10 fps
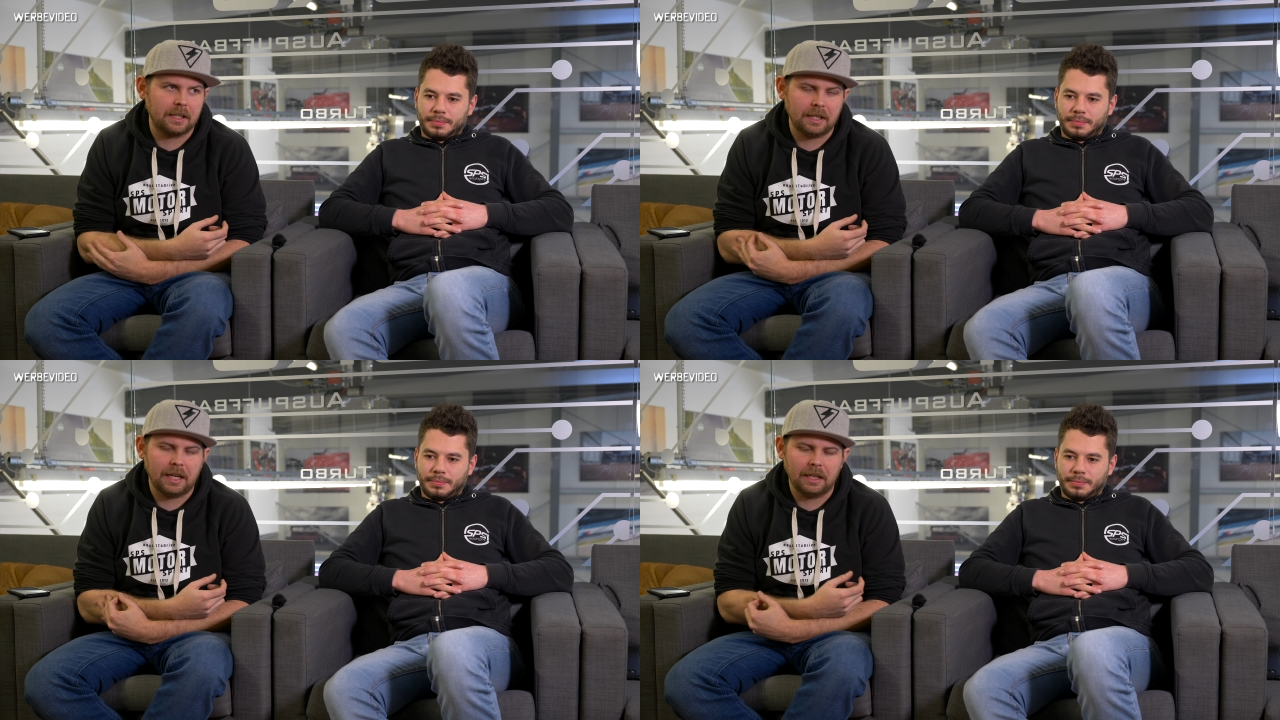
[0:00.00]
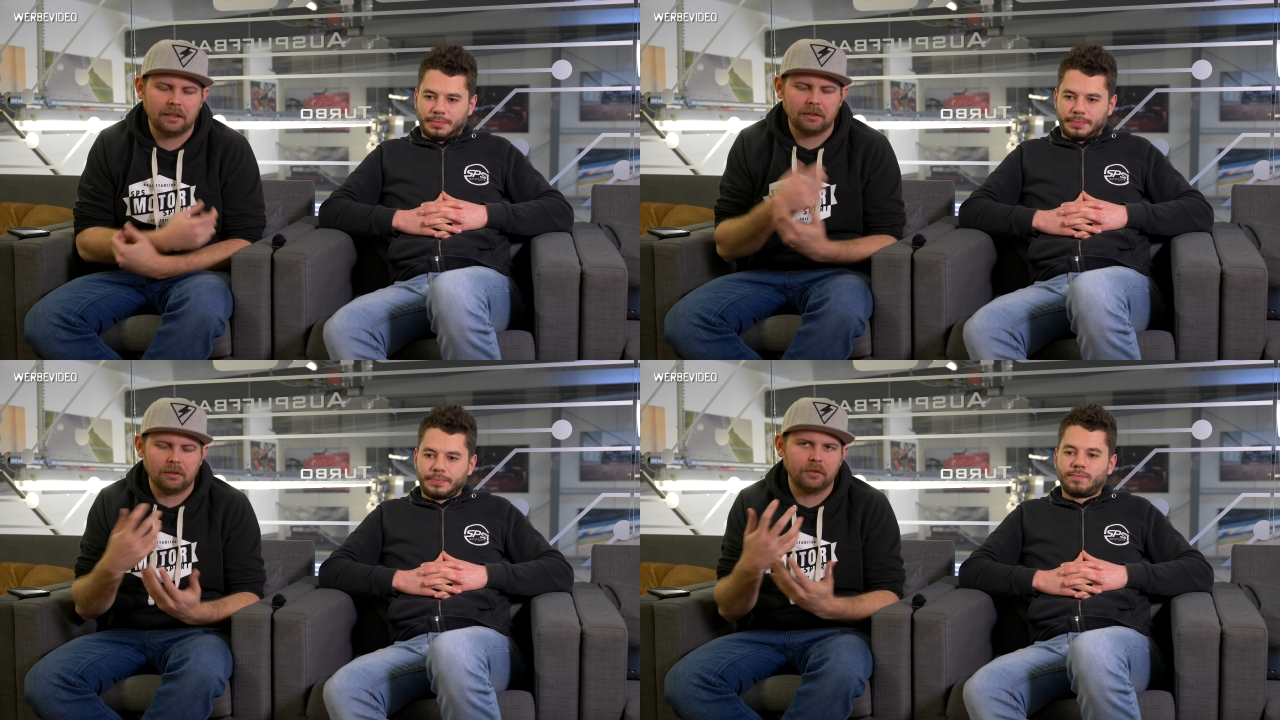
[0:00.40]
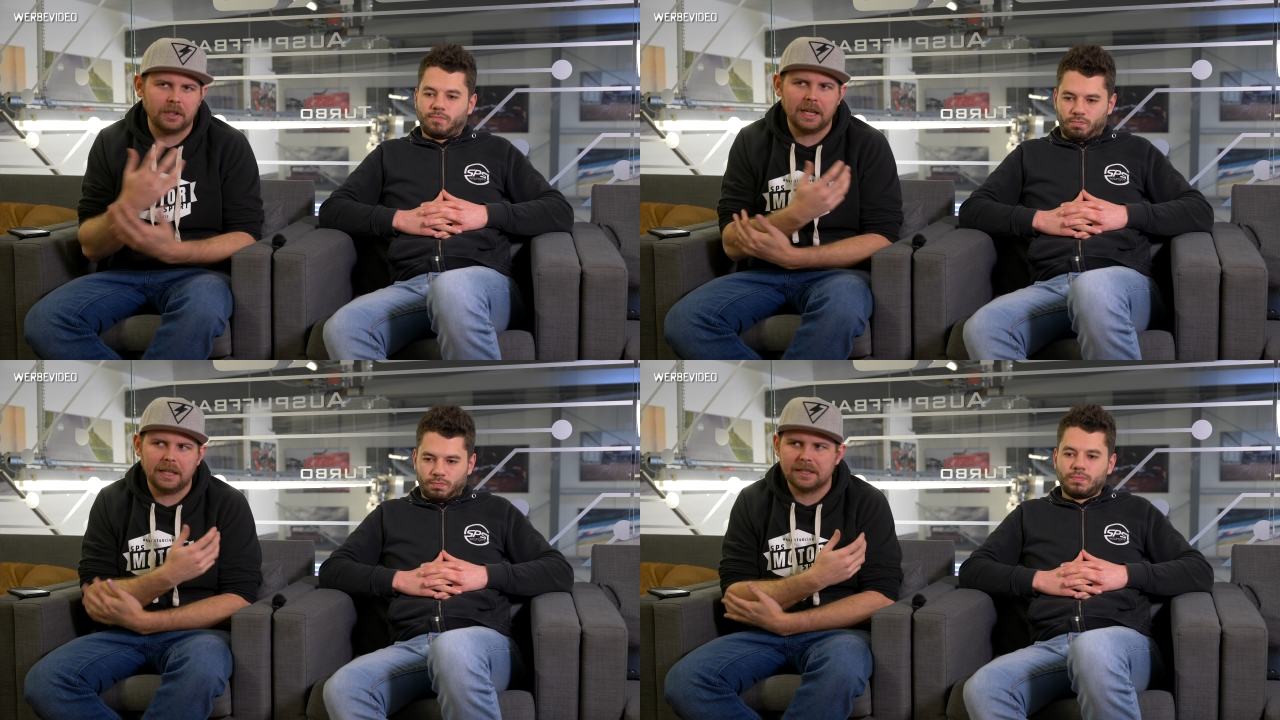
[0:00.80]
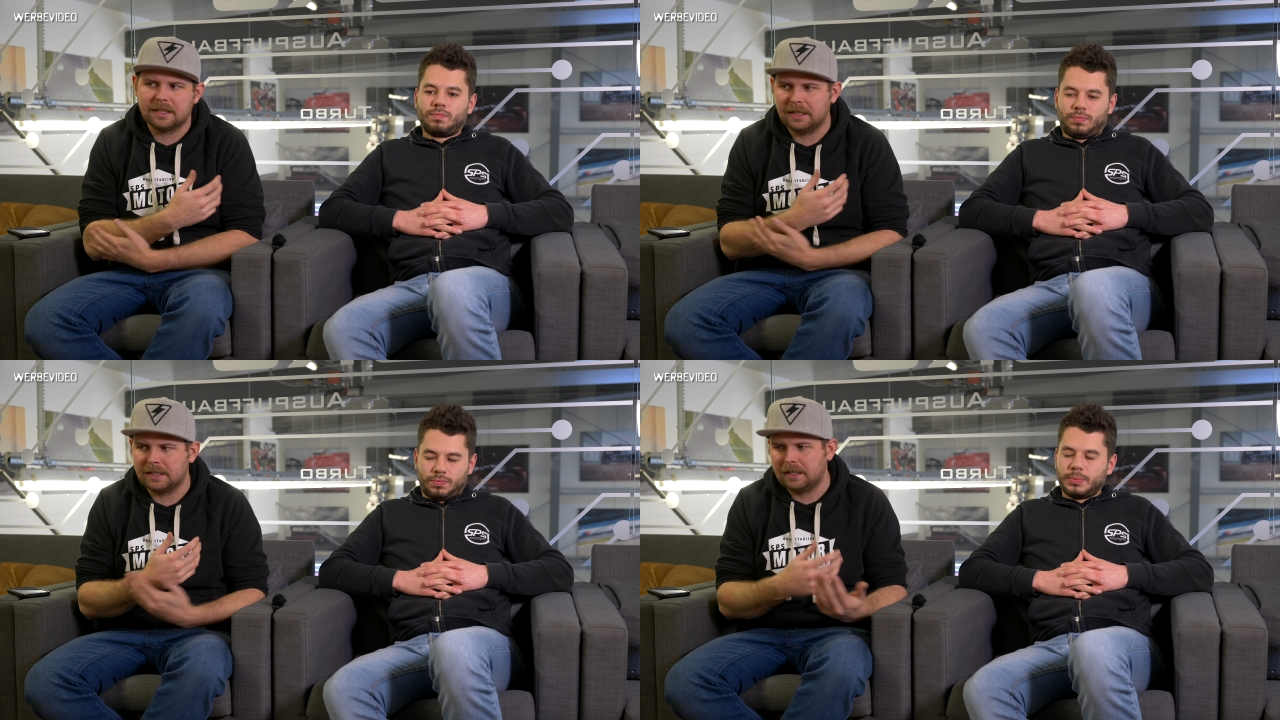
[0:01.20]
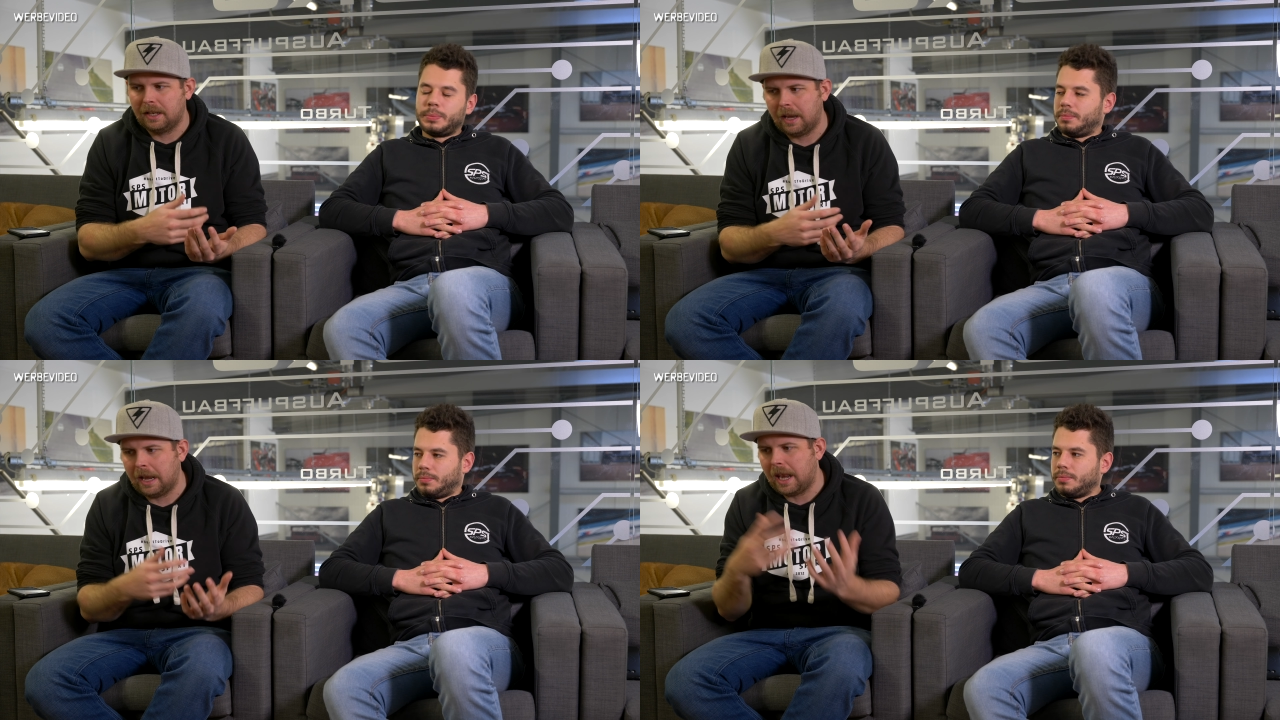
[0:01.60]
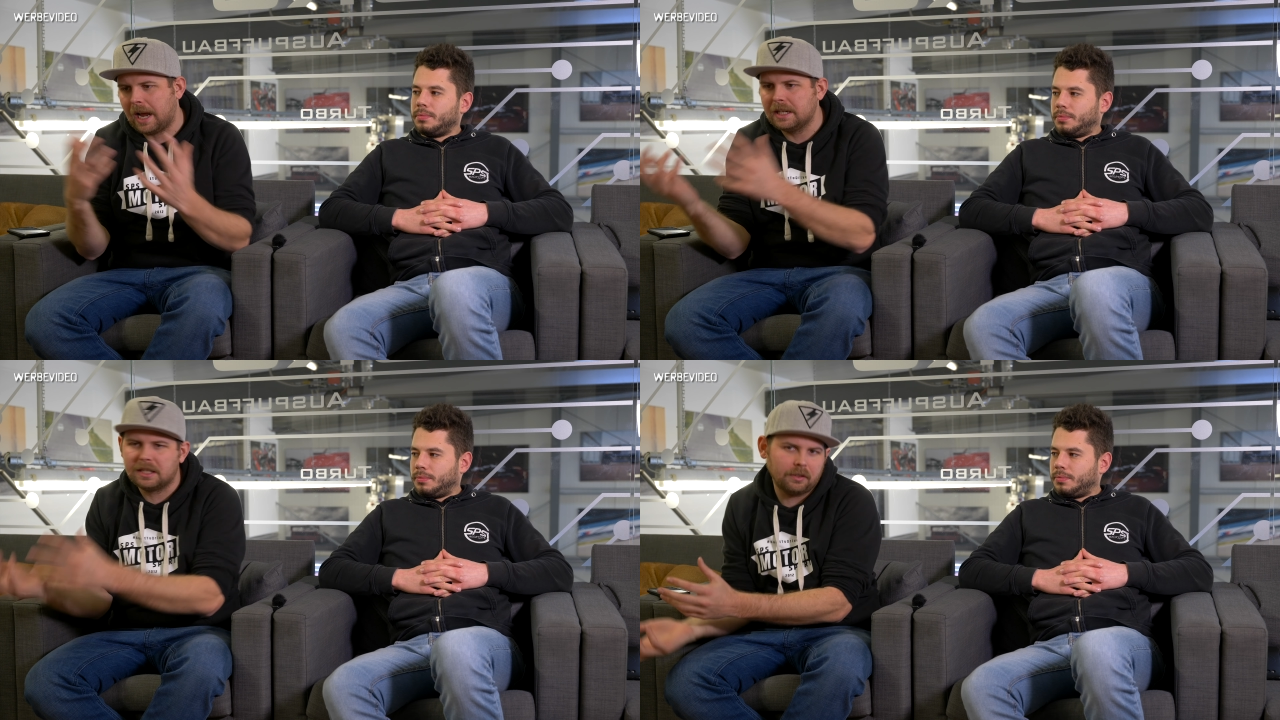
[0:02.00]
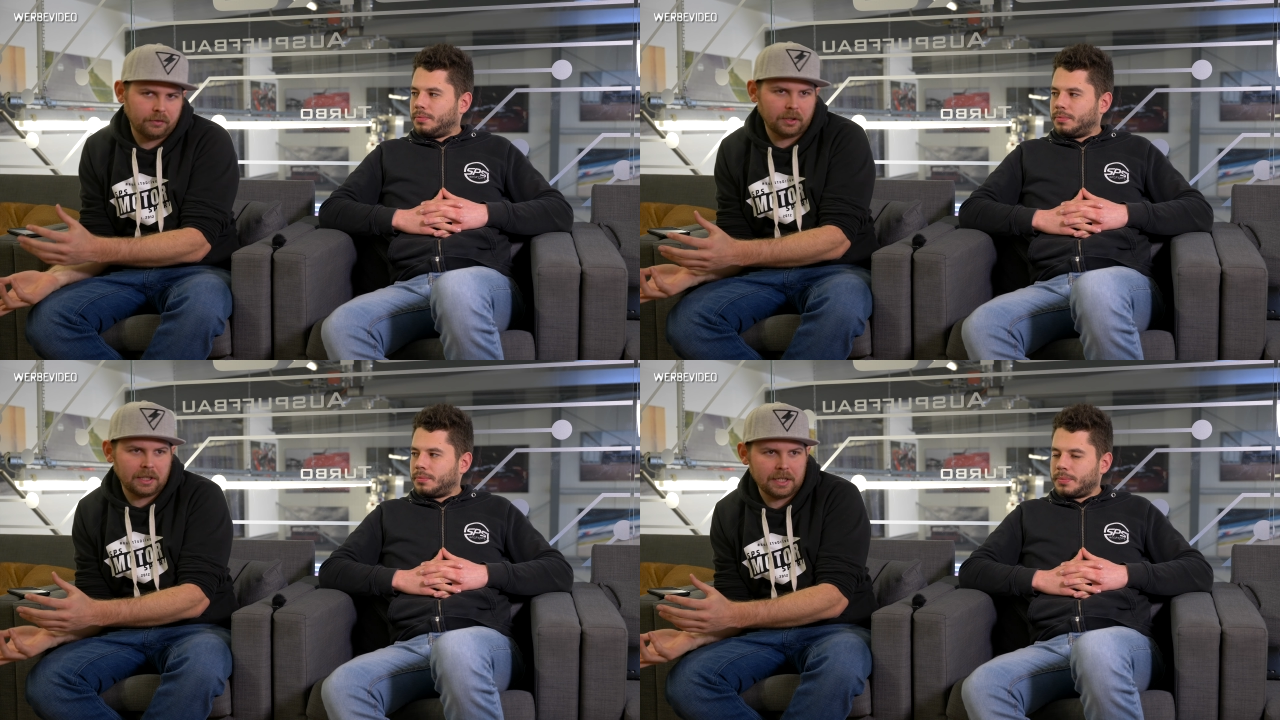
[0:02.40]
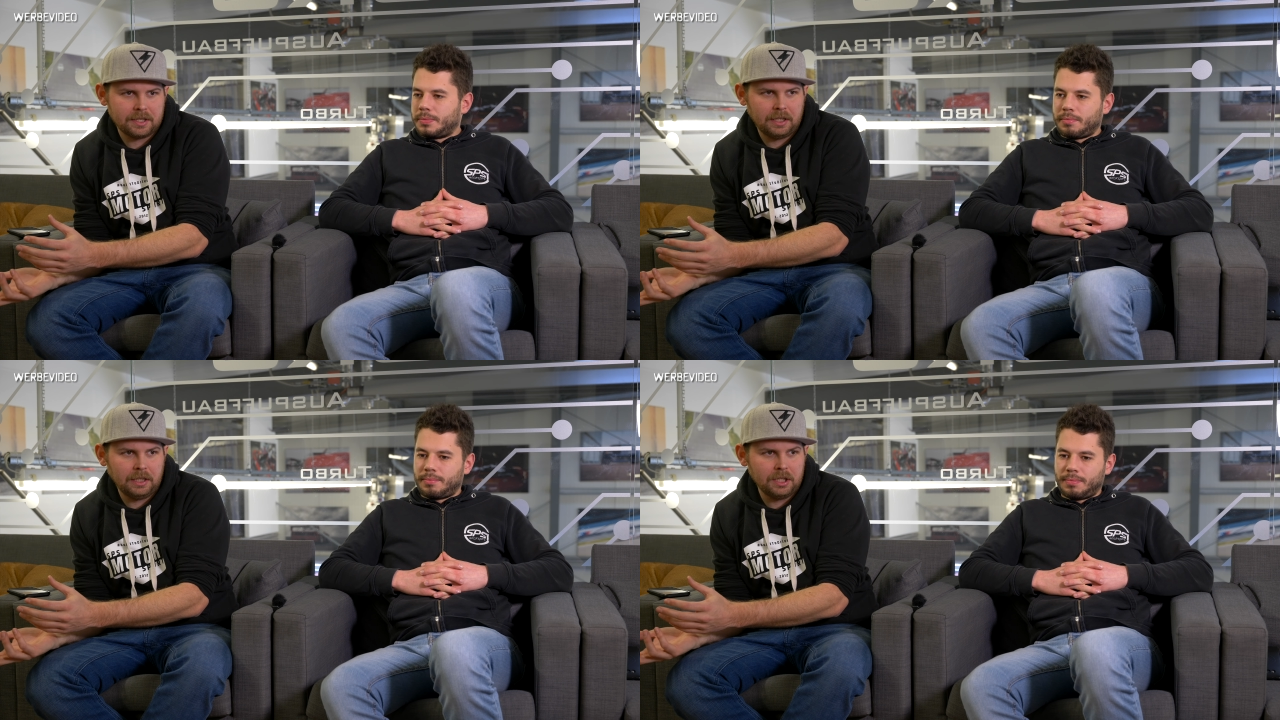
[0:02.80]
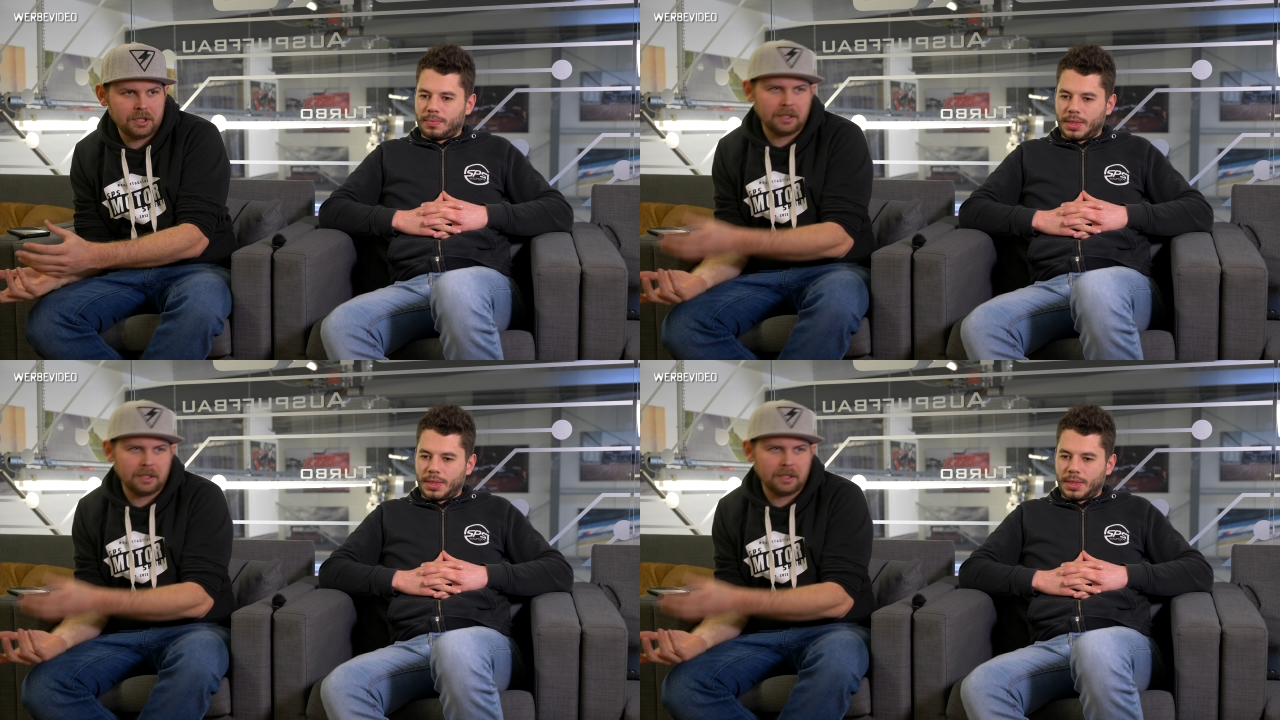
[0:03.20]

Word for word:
Speaker 1: at the end of the day, it's it's nicer for the guys in English